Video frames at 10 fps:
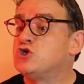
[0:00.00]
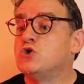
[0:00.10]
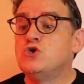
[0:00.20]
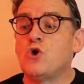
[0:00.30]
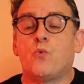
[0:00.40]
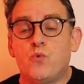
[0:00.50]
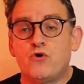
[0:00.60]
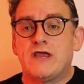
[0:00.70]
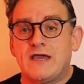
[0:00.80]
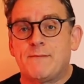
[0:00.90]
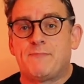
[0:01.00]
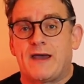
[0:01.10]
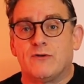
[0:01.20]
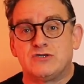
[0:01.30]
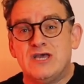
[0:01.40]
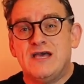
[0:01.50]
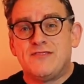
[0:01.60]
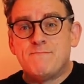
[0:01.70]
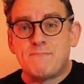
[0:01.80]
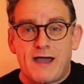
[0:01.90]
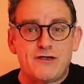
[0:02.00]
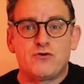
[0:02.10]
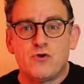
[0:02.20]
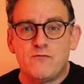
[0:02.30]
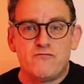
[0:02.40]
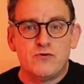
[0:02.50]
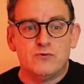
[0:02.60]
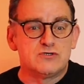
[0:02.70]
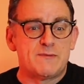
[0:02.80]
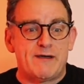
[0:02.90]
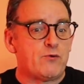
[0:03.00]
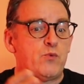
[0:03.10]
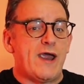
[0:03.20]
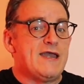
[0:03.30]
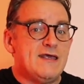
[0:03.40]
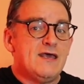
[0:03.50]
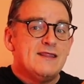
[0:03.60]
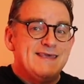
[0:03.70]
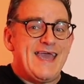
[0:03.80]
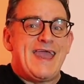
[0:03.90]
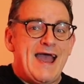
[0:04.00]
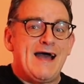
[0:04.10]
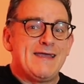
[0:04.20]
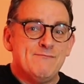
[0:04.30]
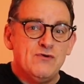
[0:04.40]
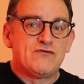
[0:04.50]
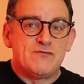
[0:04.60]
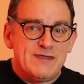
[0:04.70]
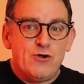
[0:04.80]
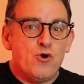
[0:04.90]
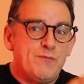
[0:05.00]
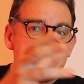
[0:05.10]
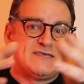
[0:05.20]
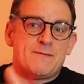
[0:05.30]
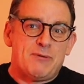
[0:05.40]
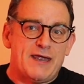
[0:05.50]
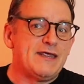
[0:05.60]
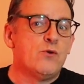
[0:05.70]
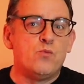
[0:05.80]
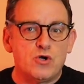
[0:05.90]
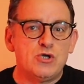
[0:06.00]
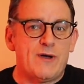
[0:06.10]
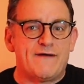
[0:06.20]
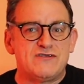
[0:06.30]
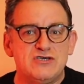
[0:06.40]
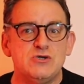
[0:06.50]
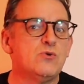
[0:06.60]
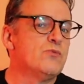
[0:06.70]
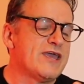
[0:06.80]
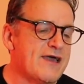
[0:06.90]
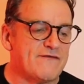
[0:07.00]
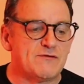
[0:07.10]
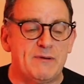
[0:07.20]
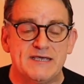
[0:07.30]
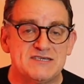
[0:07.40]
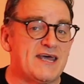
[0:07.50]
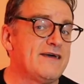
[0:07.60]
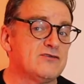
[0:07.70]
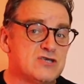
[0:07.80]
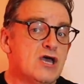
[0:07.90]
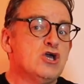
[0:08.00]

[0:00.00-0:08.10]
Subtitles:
You're not worrying about the micro rules about when the AI moves from the orbit to the planet and what you have to do and where you have to place tiles.